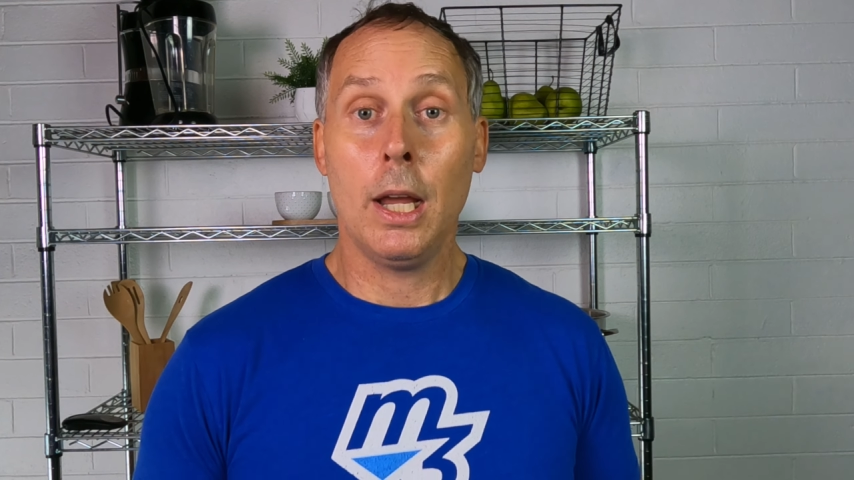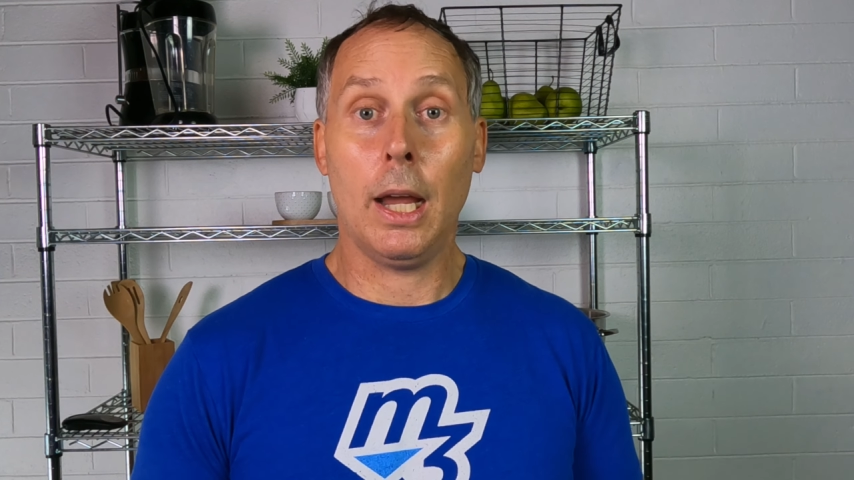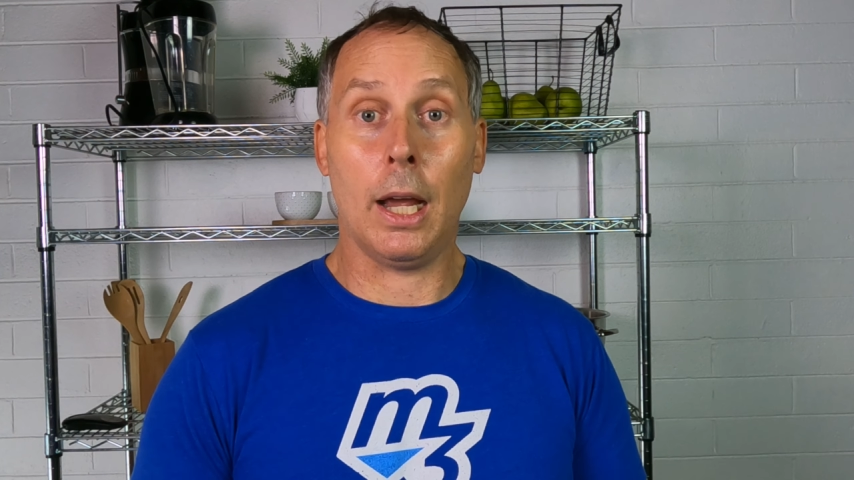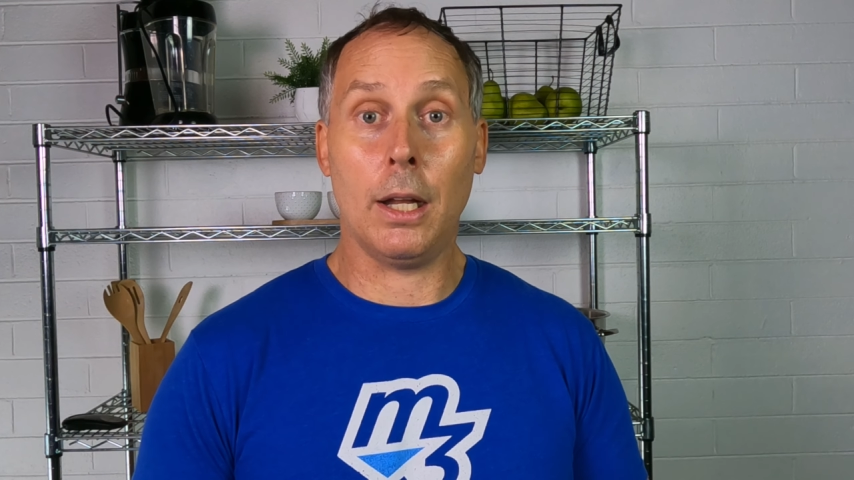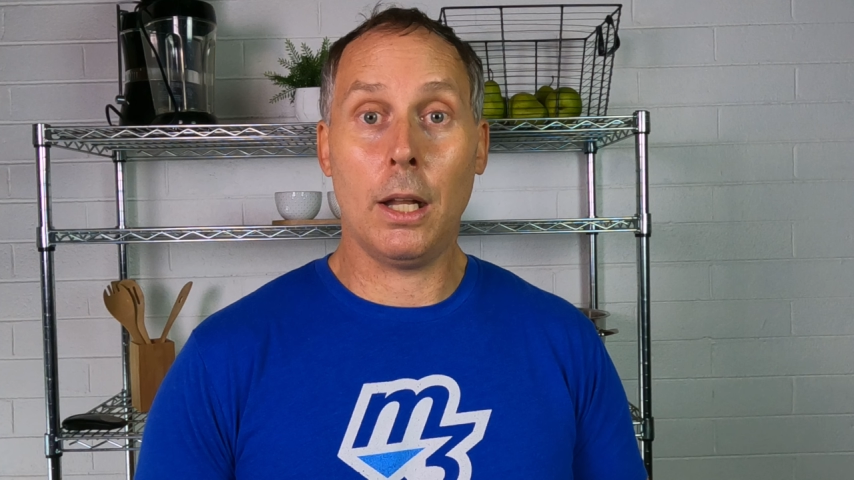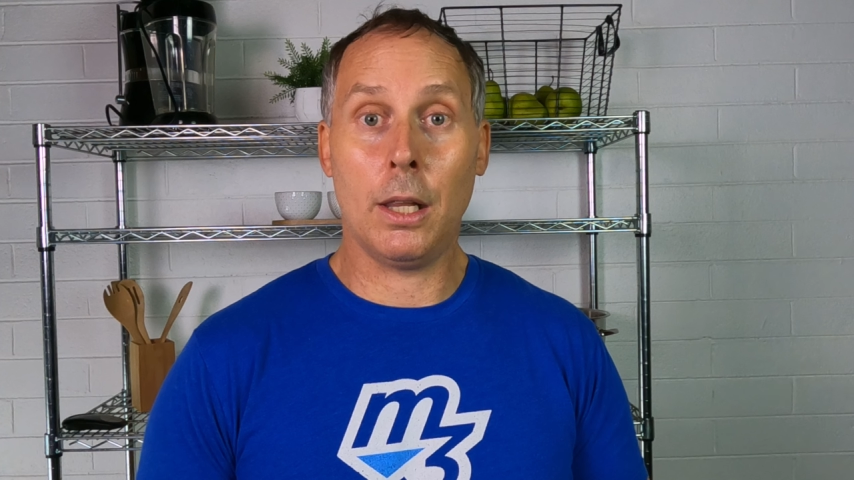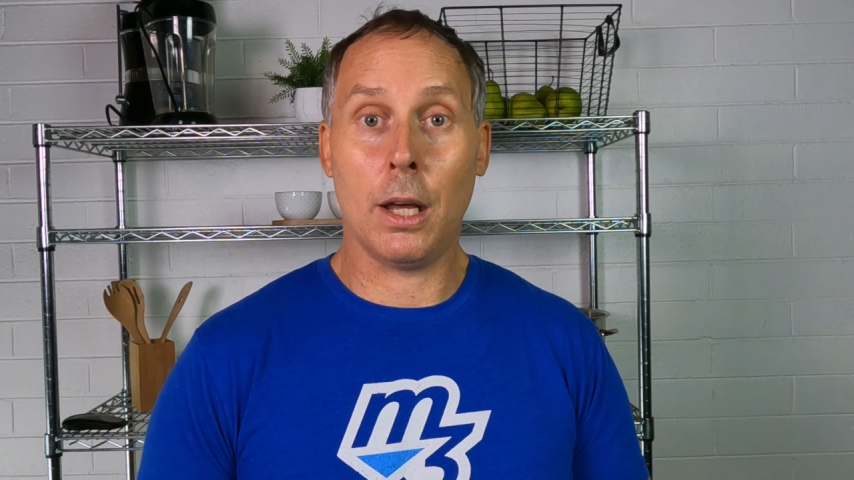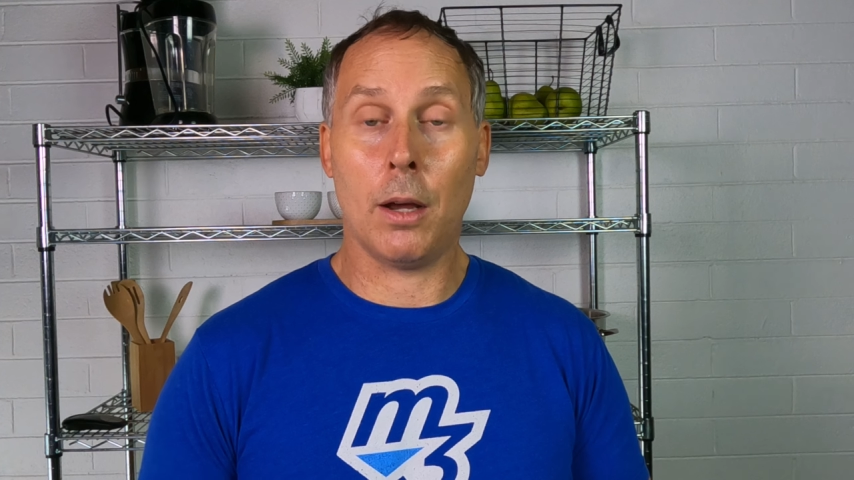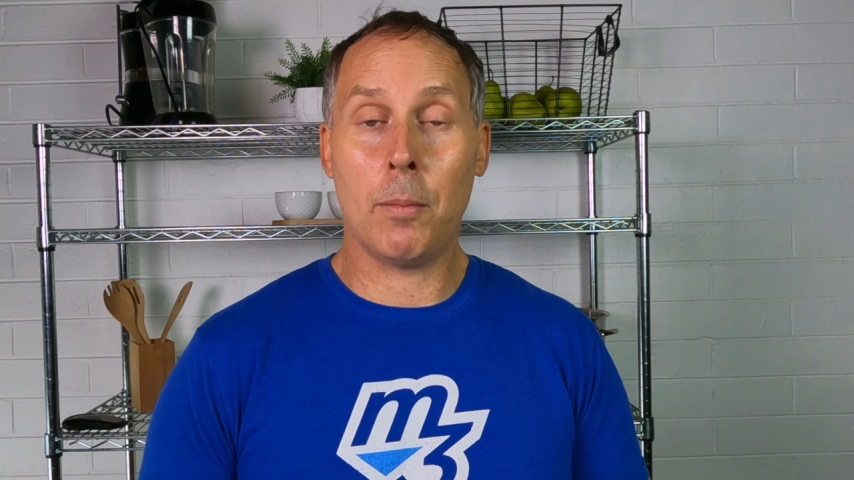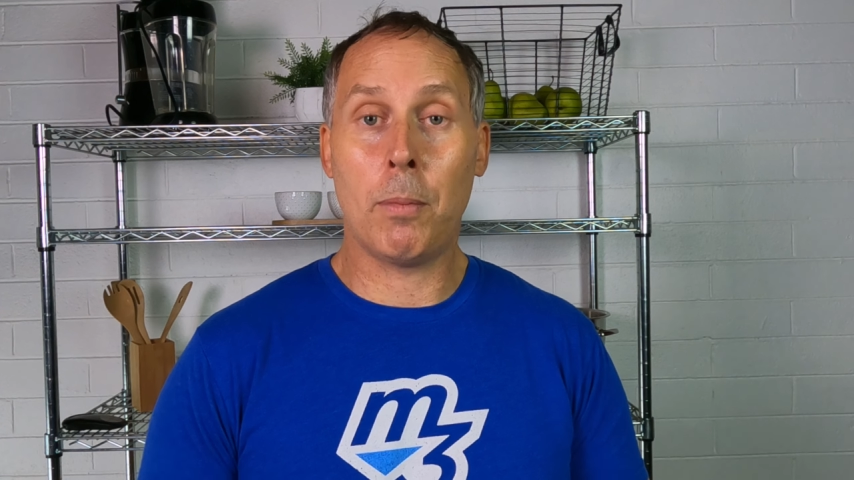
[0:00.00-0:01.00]
And
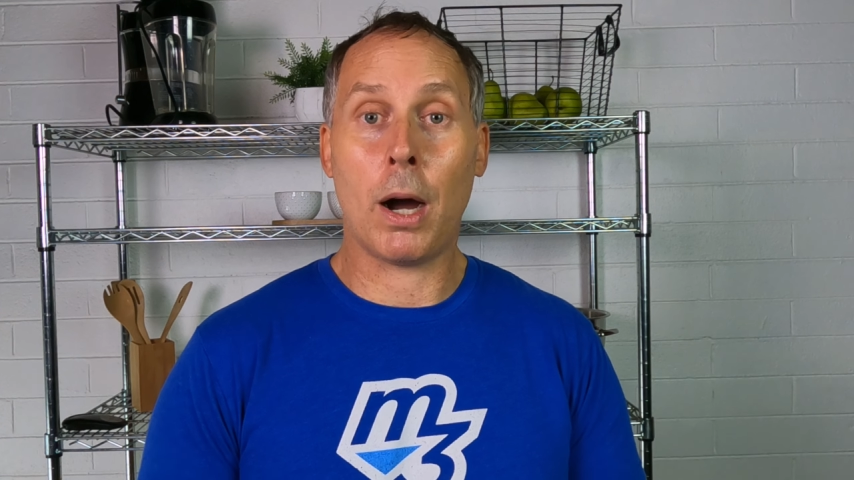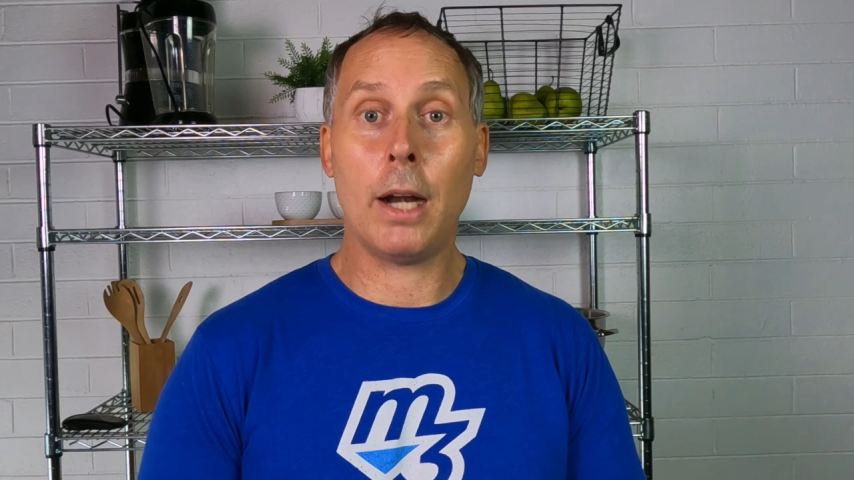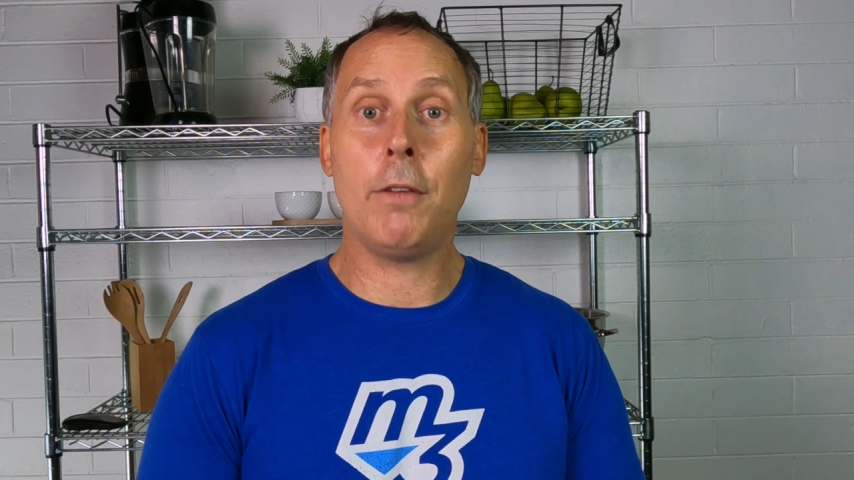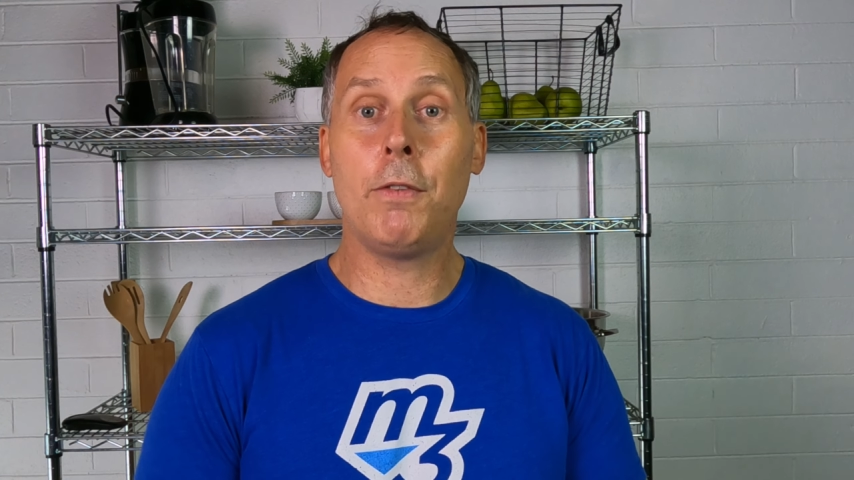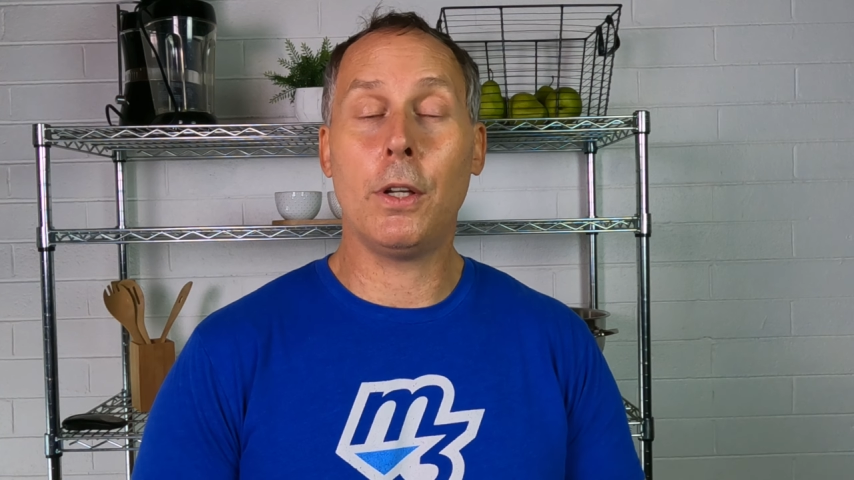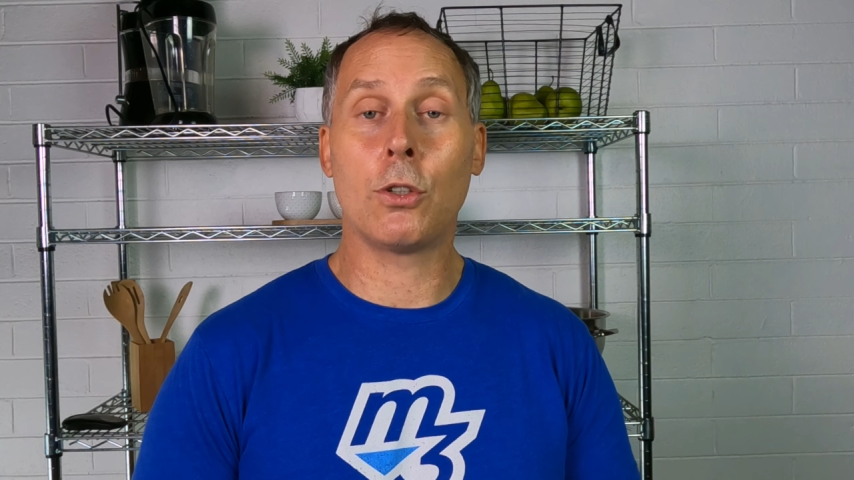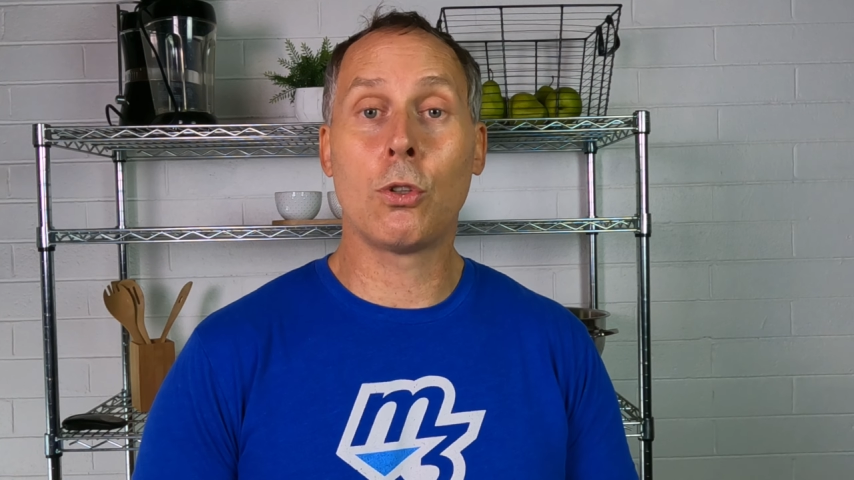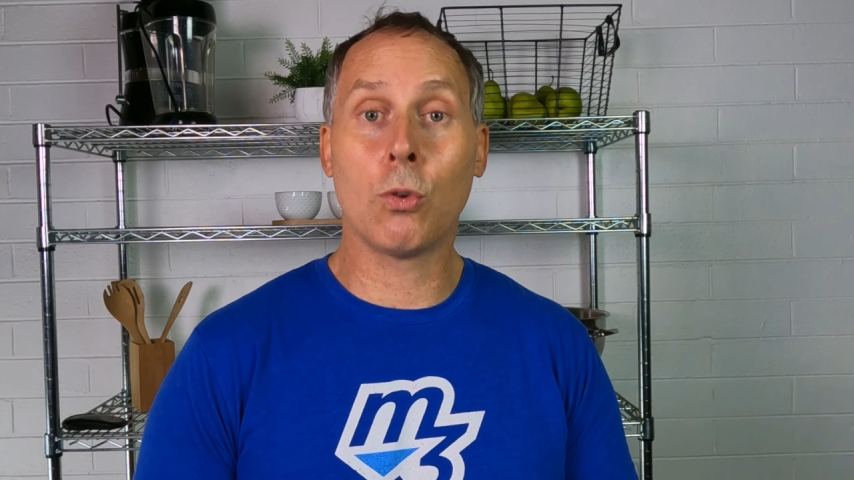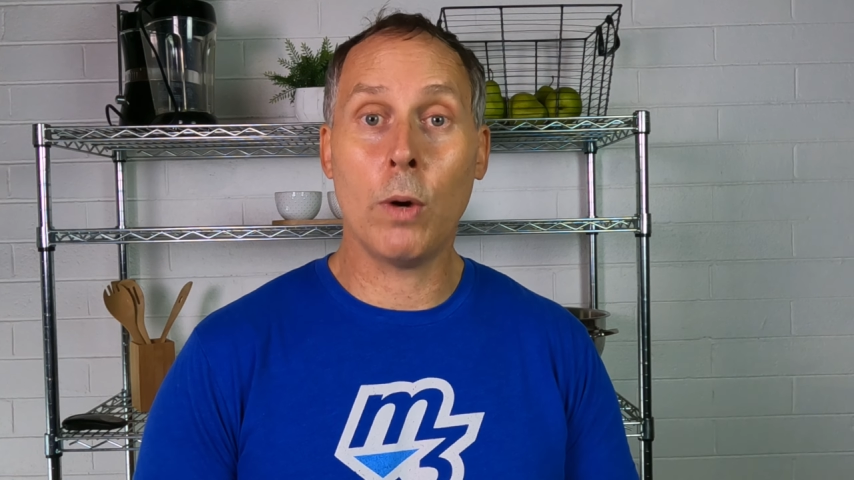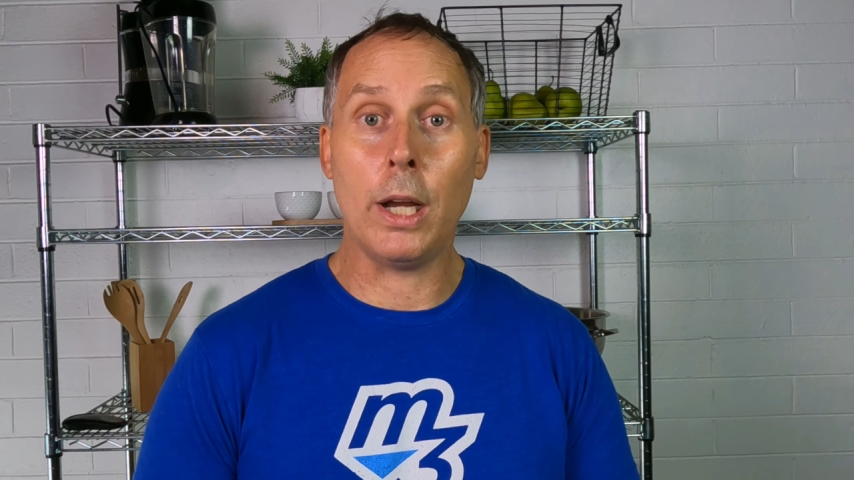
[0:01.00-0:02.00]
the body feels
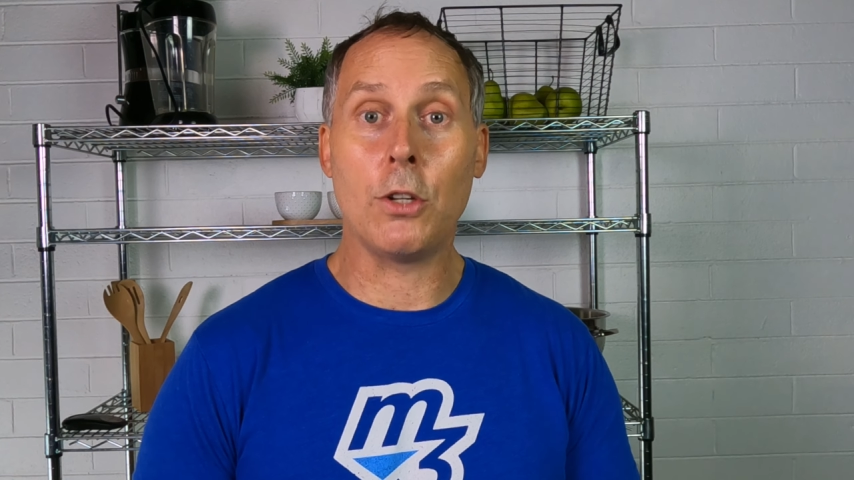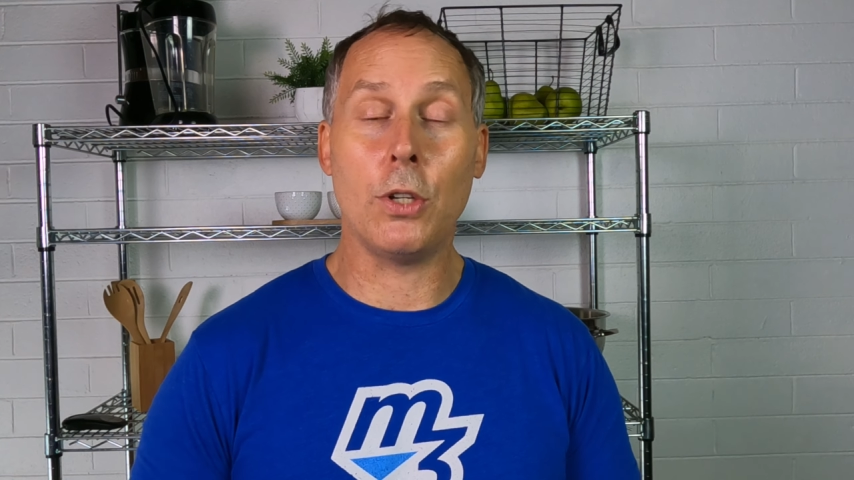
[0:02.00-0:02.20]
great.